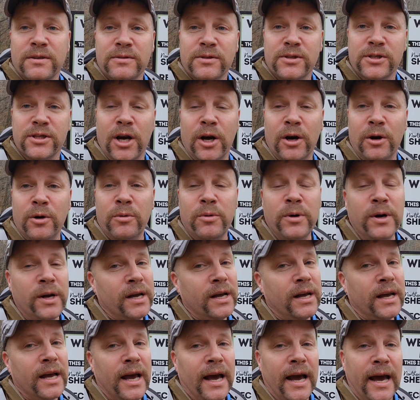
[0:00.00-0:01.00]
So,
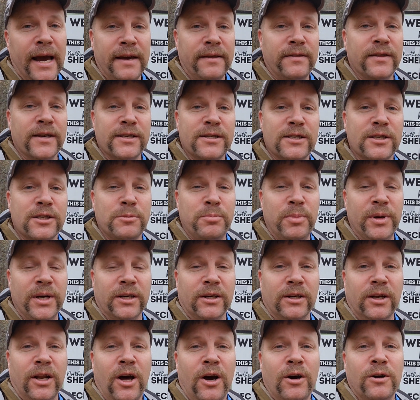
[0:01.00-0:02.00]
hey, this has been a
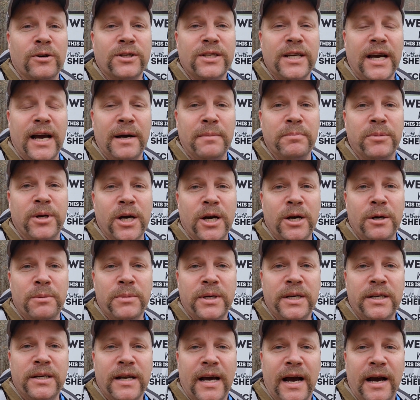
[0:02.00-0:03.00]
long time coming.